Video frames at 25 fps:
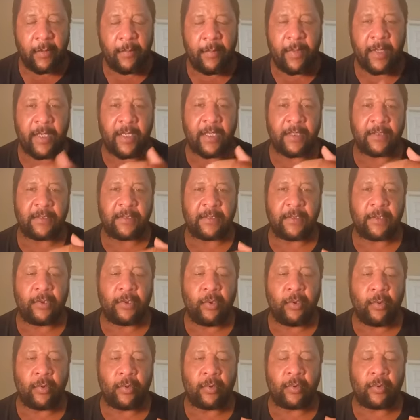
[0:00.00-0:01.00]
because
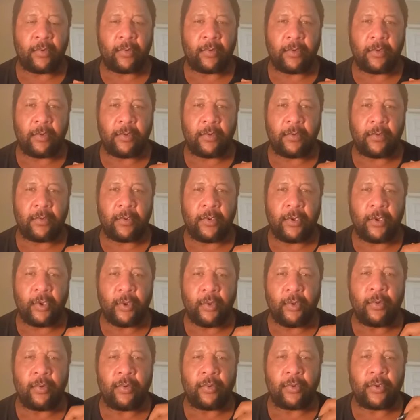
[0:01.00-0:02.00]
due to,
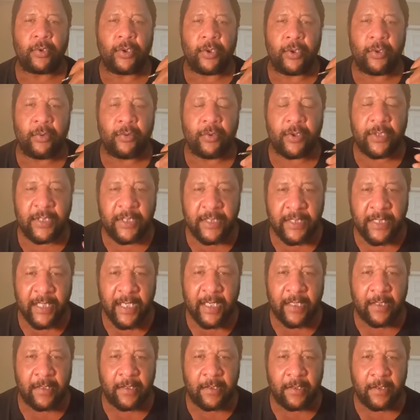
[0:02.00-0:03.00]
due to
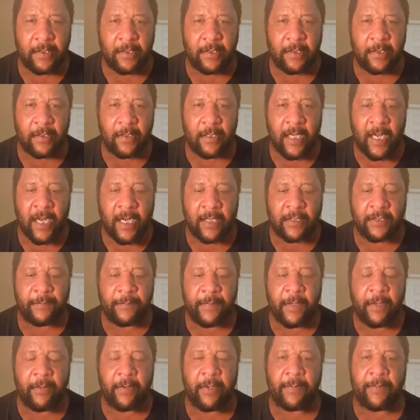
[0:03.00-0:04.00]
sin our
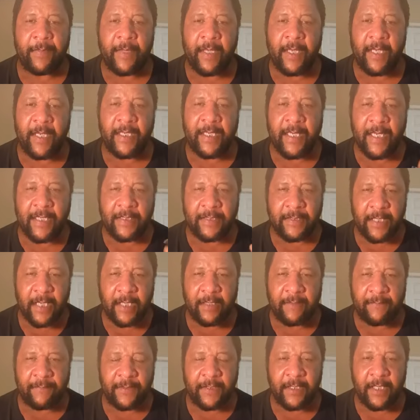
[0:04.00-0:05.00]
spirit being in that
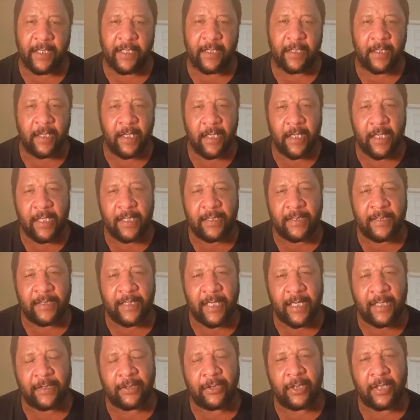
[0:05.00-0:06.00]
state of sin,
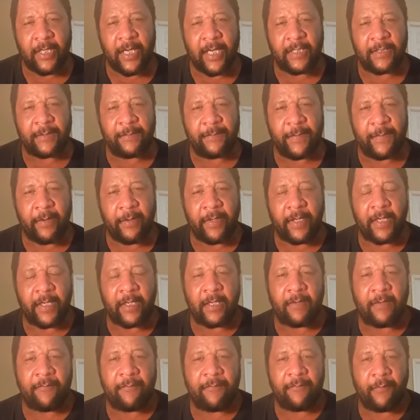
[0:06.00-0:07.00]
Satan took our spirit
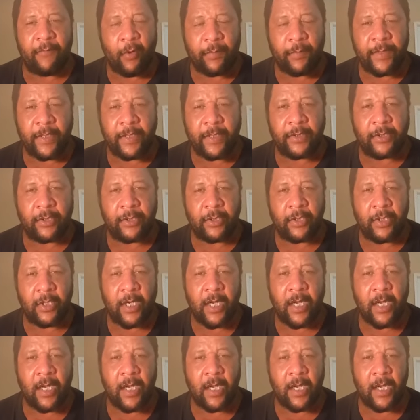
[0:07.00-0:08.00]
and conformed it
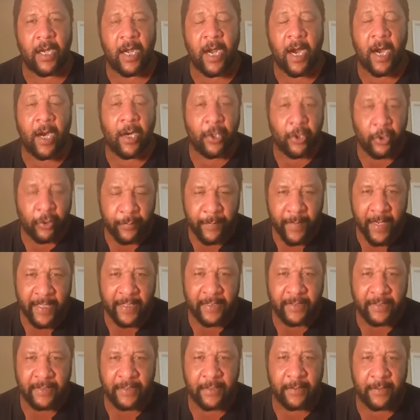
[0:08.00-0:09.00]
to our
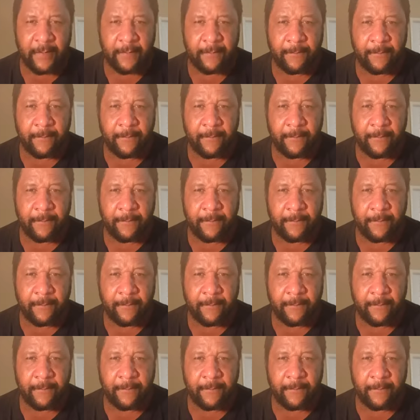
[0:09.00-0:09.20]
humanity.